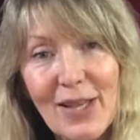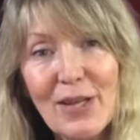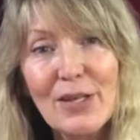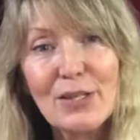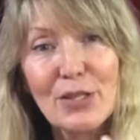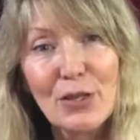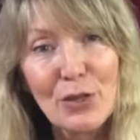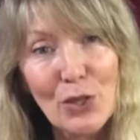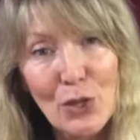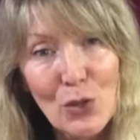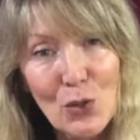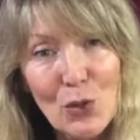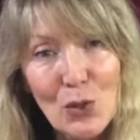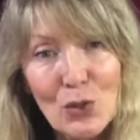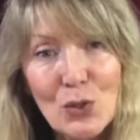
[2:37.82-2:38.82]
so that
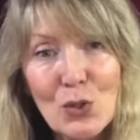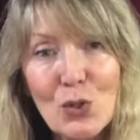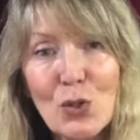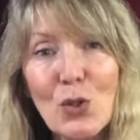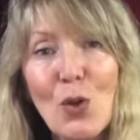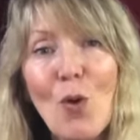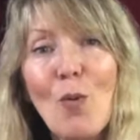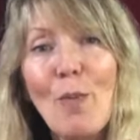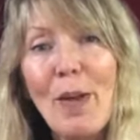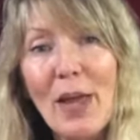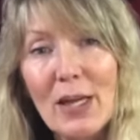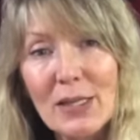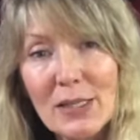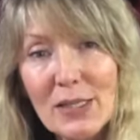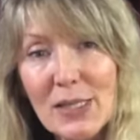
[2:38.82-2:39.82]
you can do your
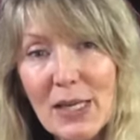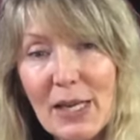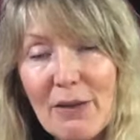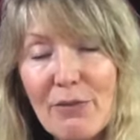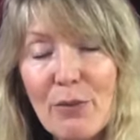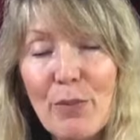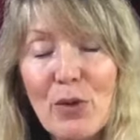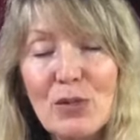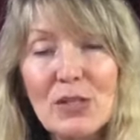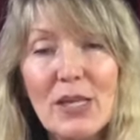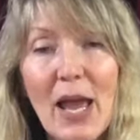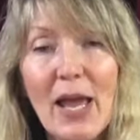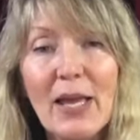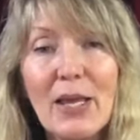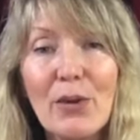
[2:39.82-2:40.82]
best and give the most
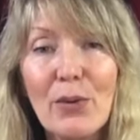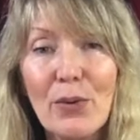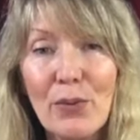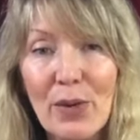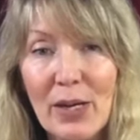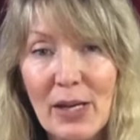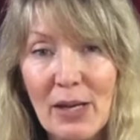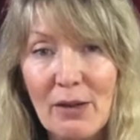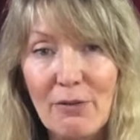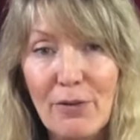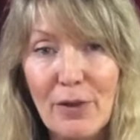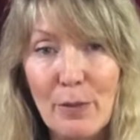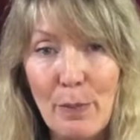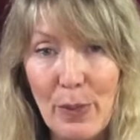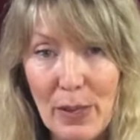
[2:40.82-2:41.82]
accurate reading for
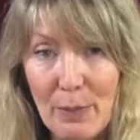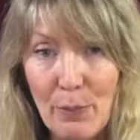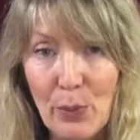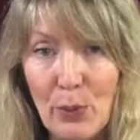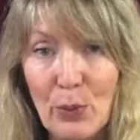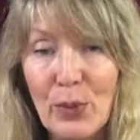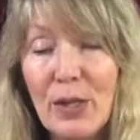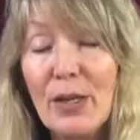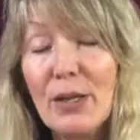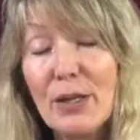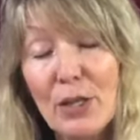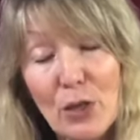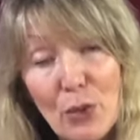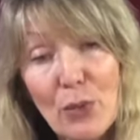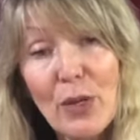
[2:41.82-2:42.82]
the people
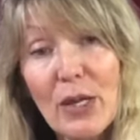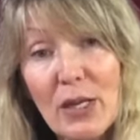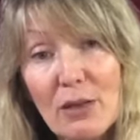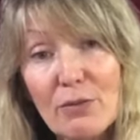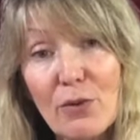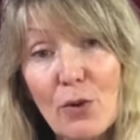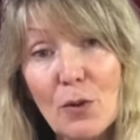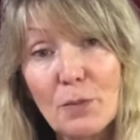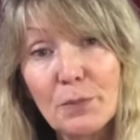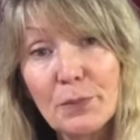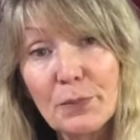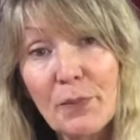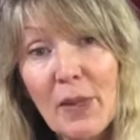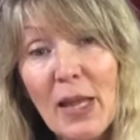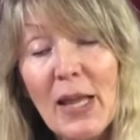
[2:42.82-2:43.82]
that you're reading for.
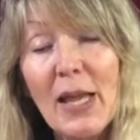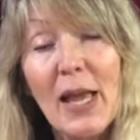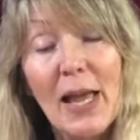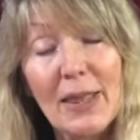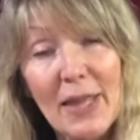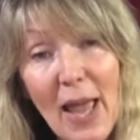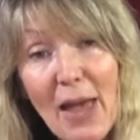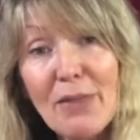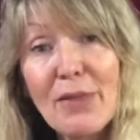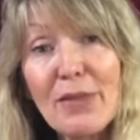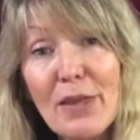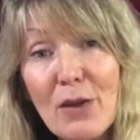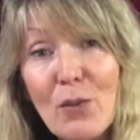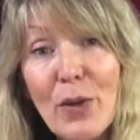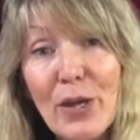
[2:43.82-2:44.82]
And the other
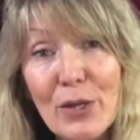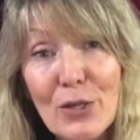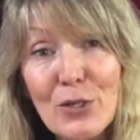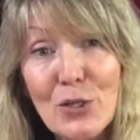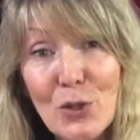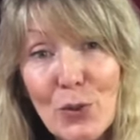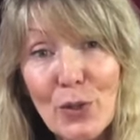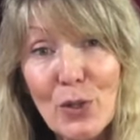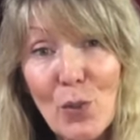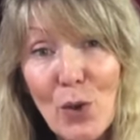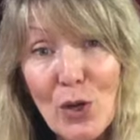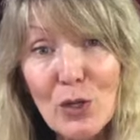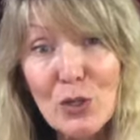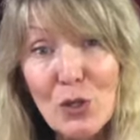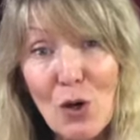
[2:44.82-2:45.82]
thing we're going to do in the
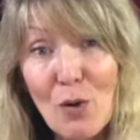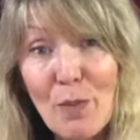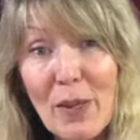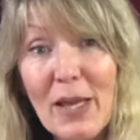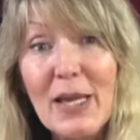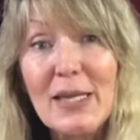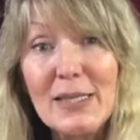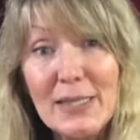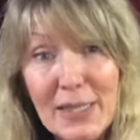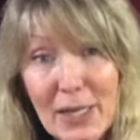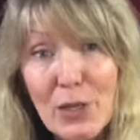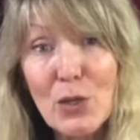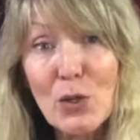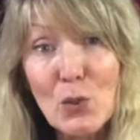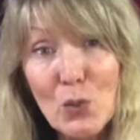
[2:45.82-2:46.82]
workshop is
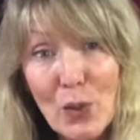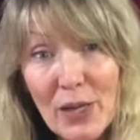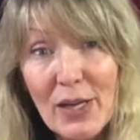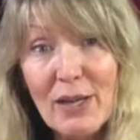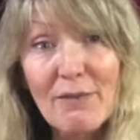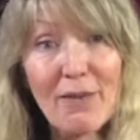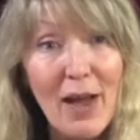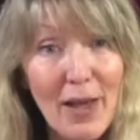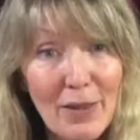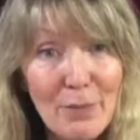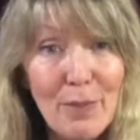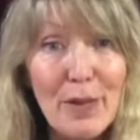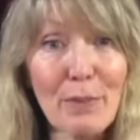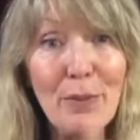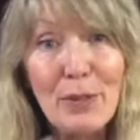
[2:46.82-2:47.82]
get you reading for other
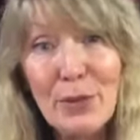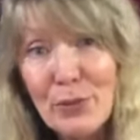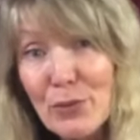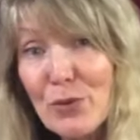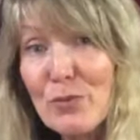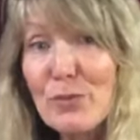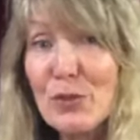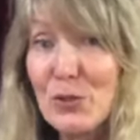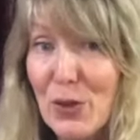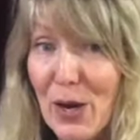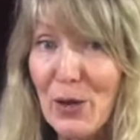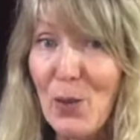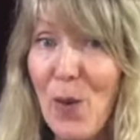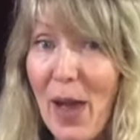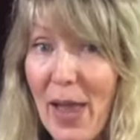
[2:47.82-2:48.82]
people in the room
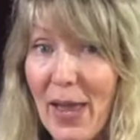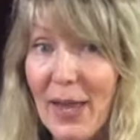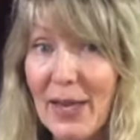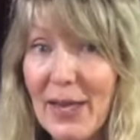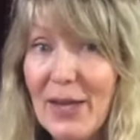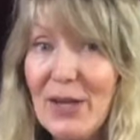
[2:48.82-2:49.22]
straight away